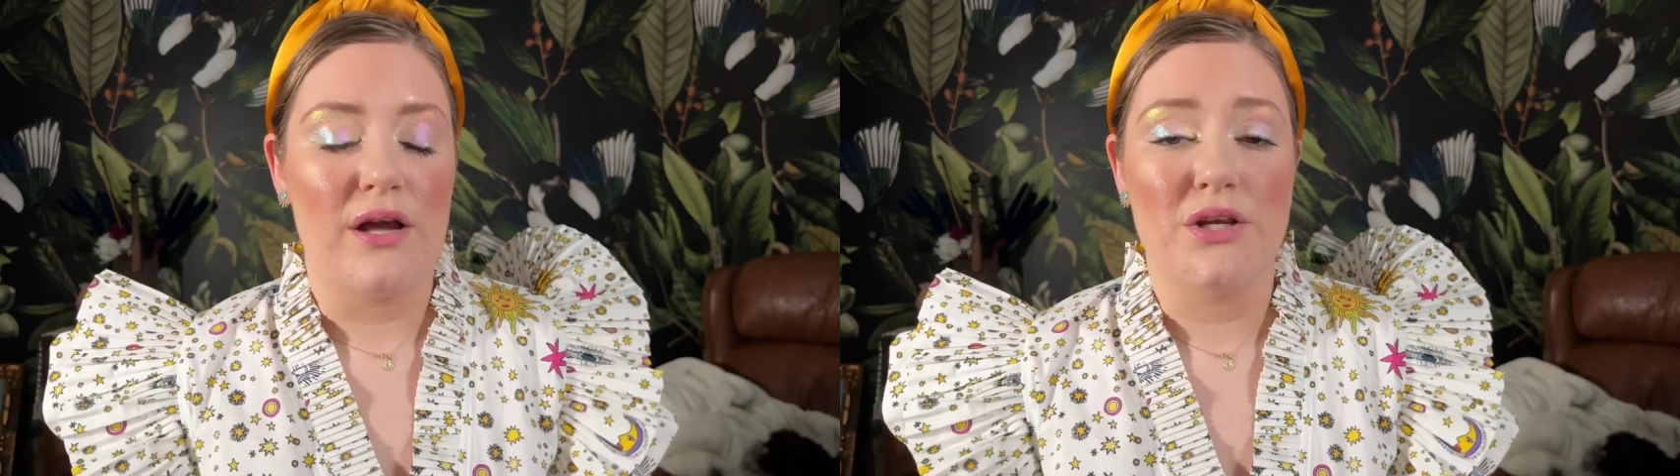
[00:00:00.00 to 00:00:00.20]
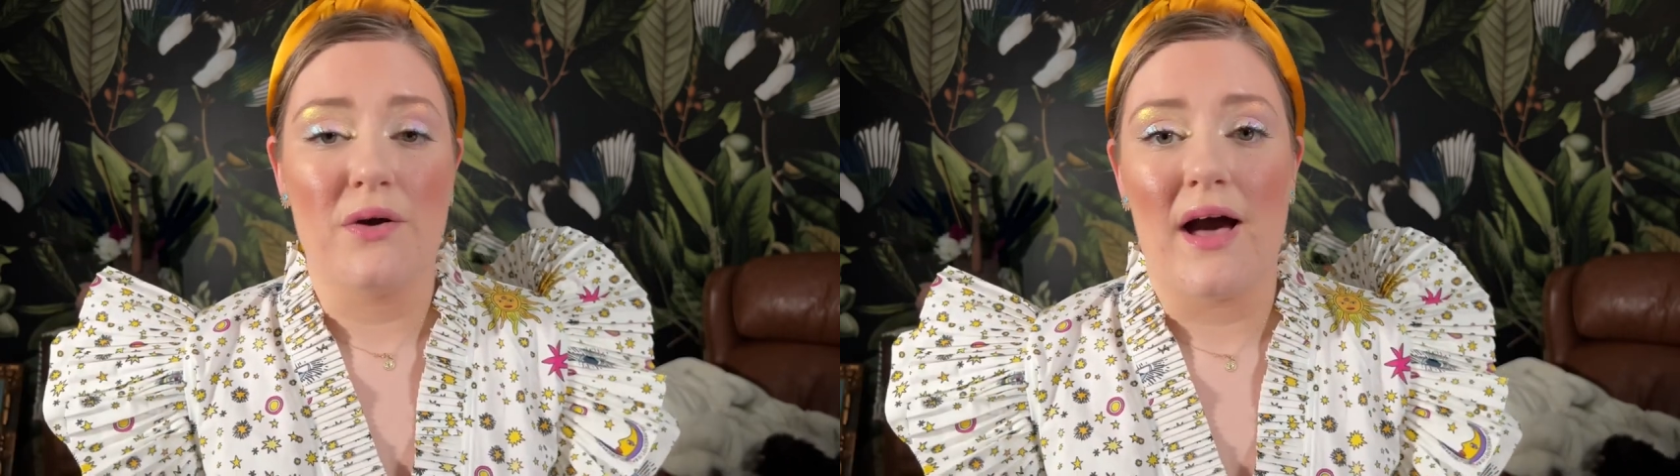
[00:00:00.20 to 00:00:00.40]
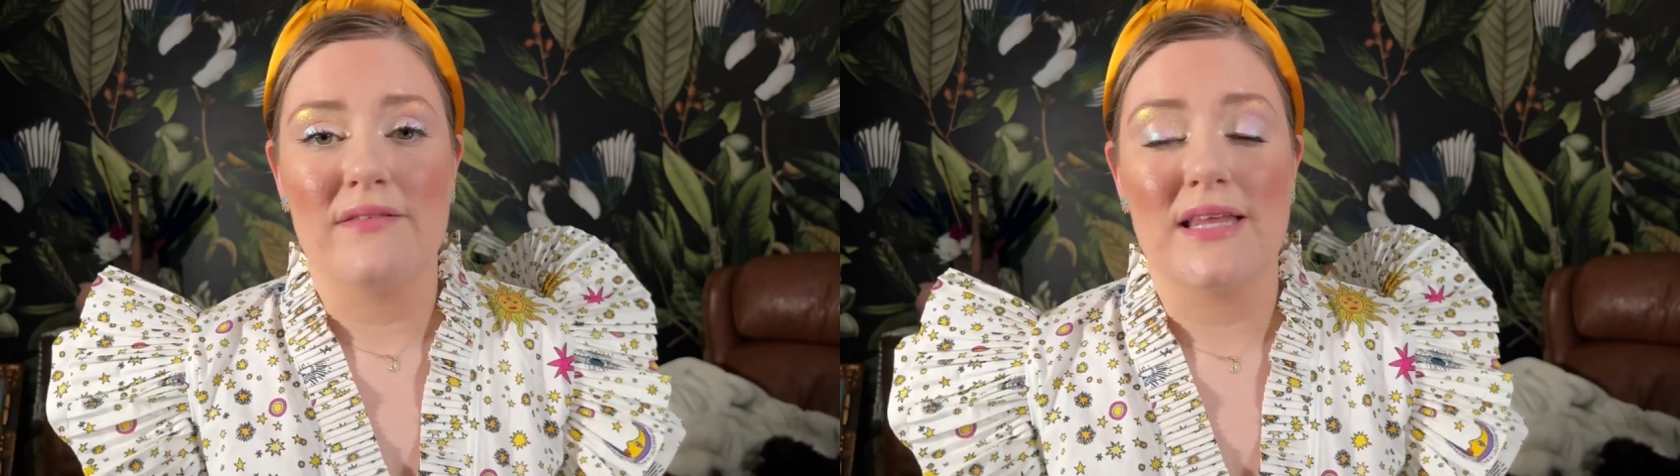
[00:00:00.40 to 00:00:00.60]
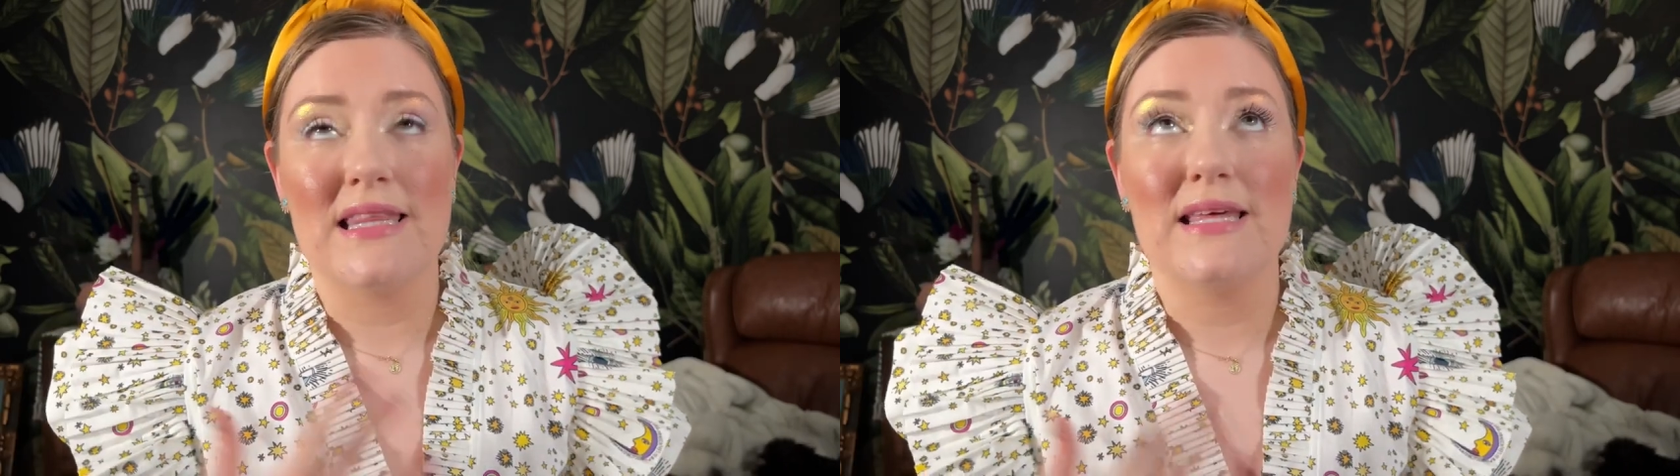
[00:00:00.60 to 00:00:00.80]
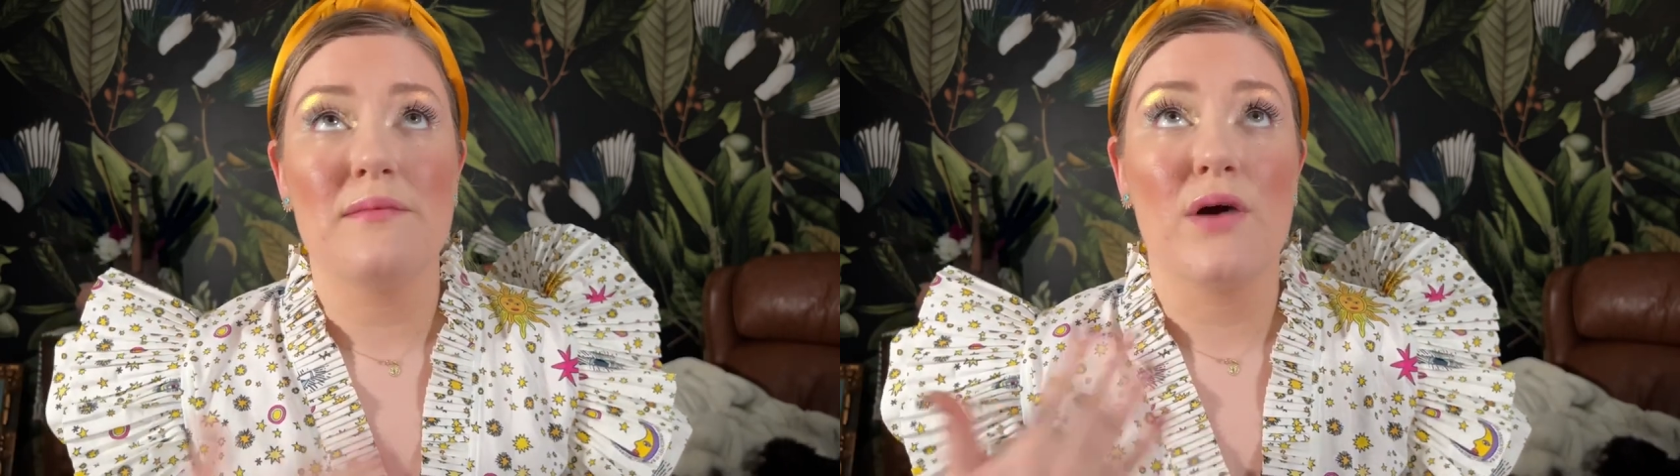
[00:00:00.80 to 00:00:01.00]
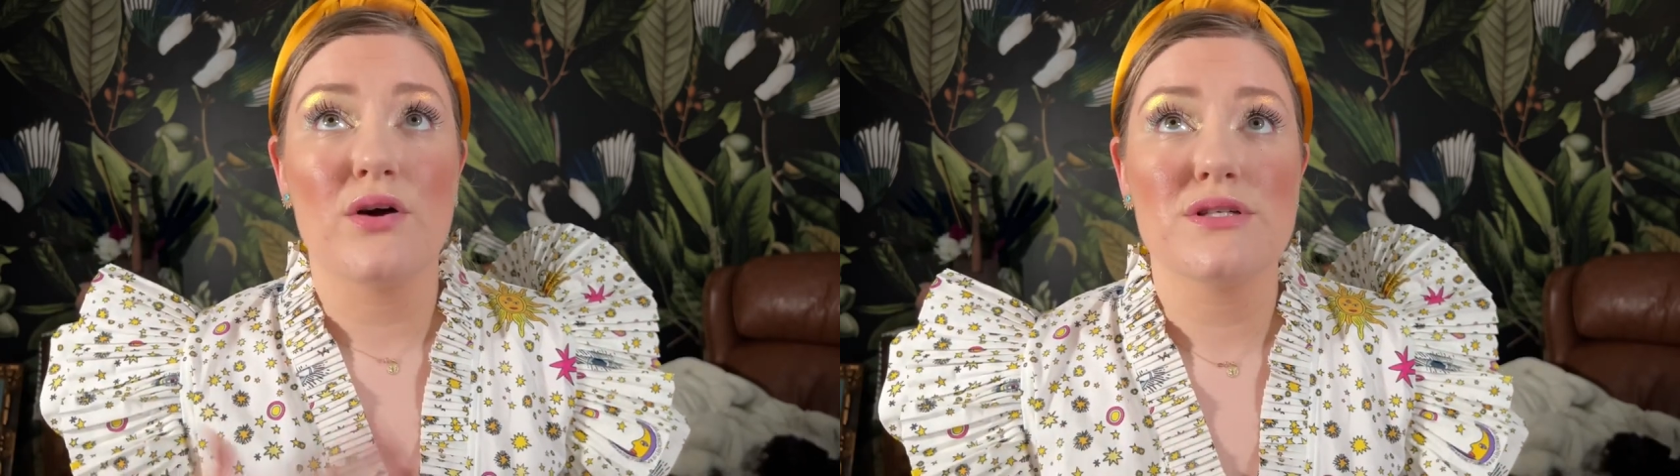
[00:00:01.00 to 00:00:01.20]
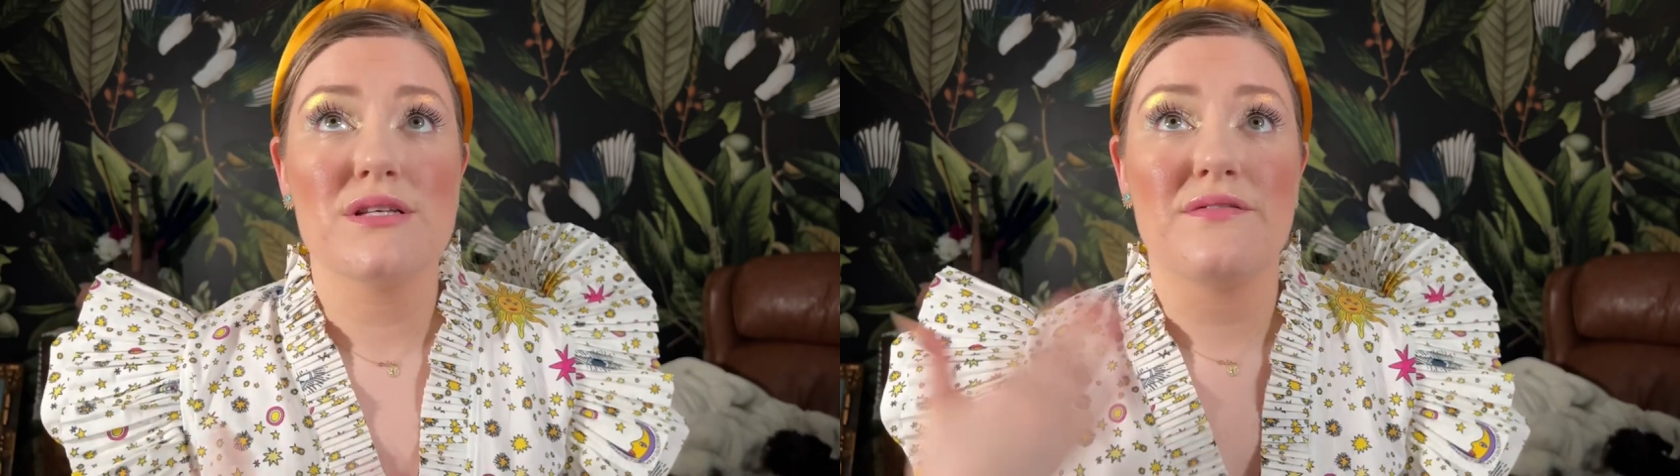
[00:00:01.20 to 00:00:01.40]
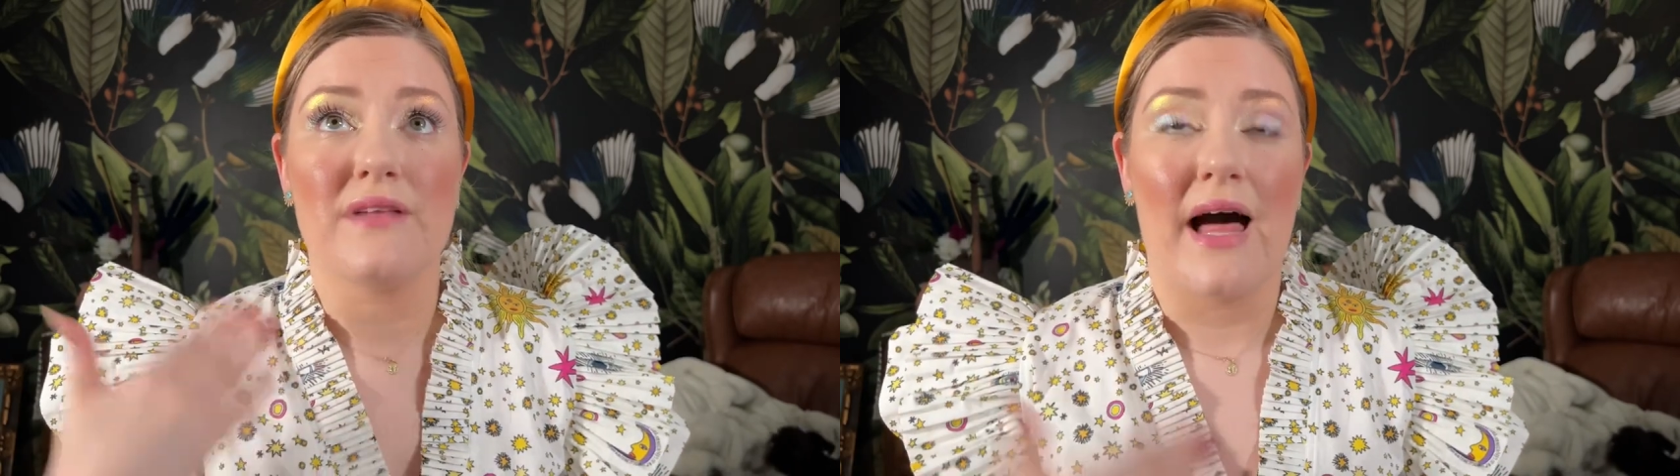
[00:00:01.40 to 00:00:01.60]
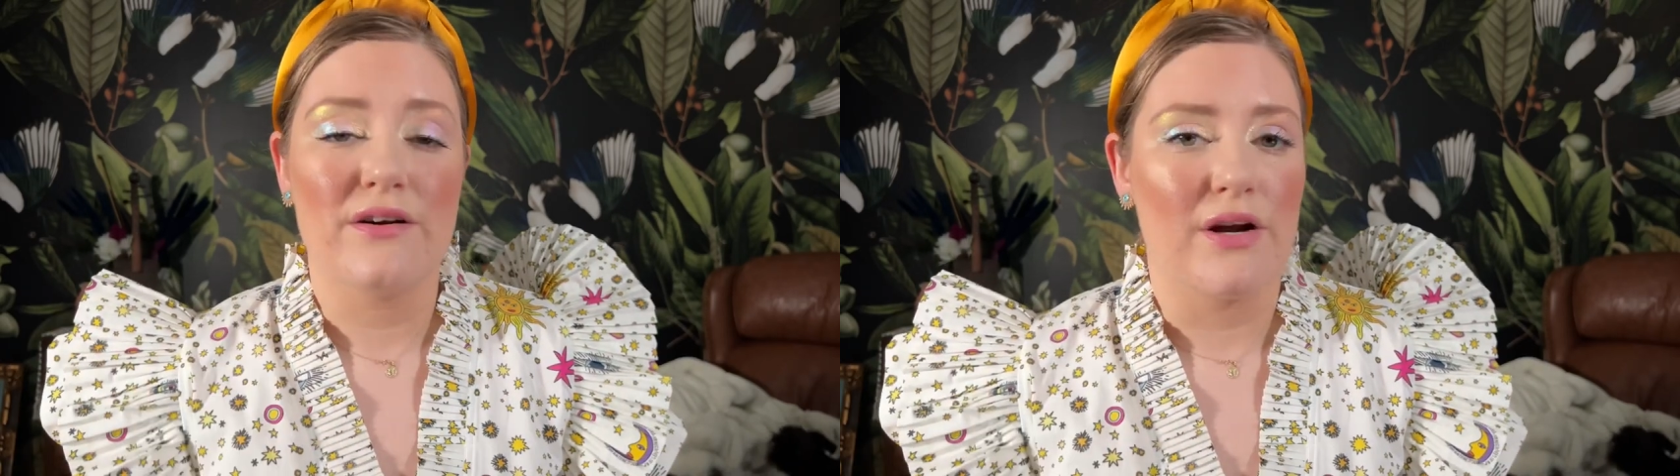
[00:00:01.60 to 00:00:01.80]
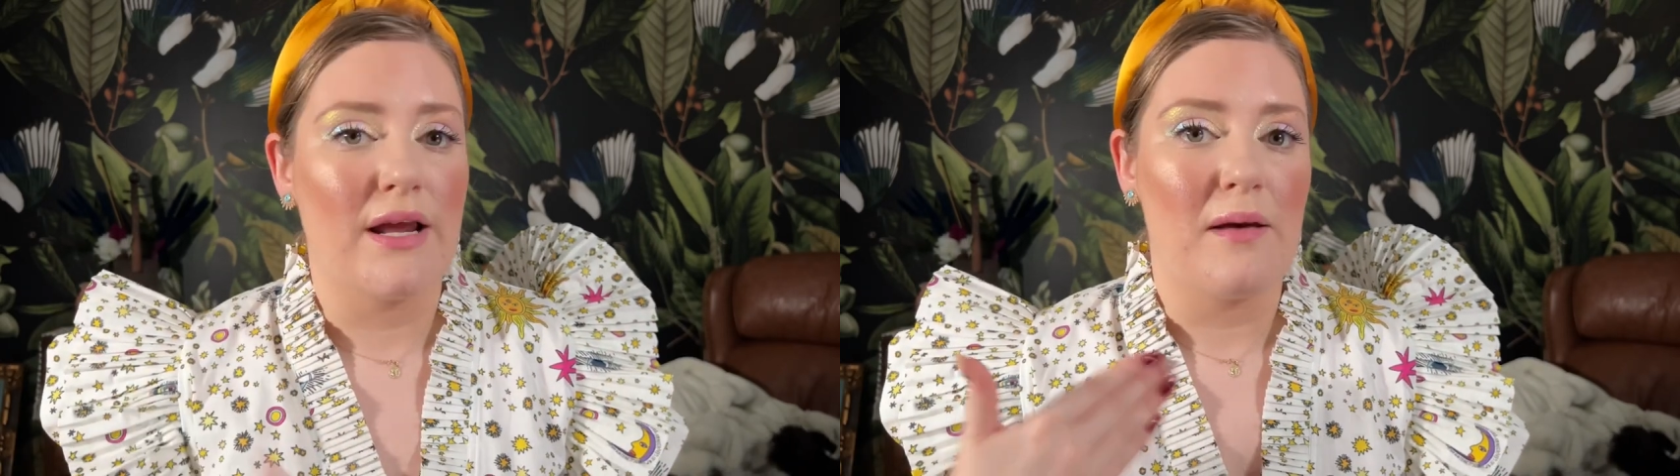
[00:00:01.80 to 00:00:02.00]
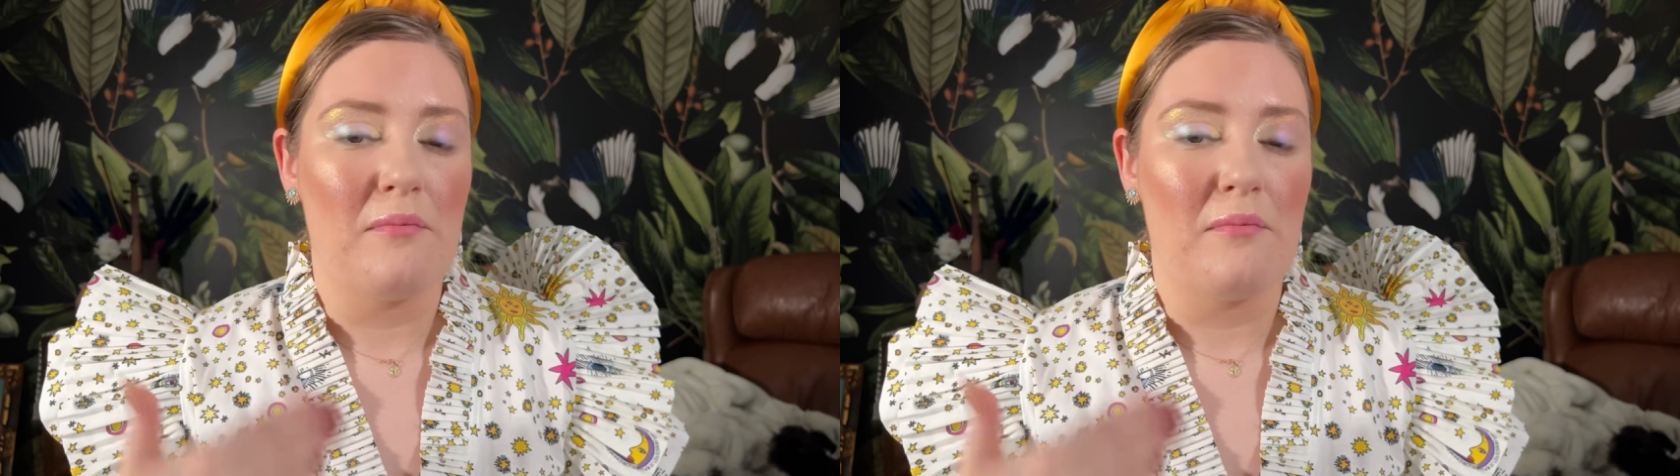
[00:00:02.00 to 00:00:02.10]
in you having the most flattering